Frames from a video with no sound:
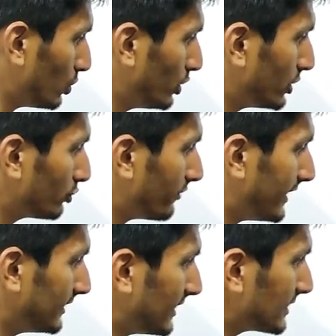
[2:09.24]
You need to
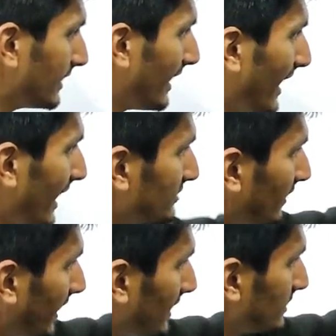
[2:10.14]
find this as
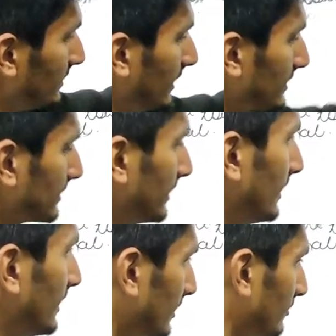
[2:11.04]
well as this.
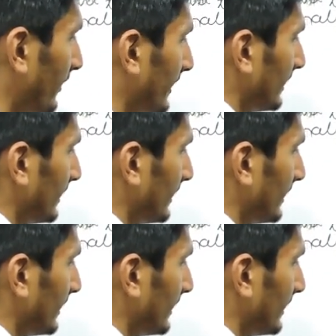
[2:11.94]
If I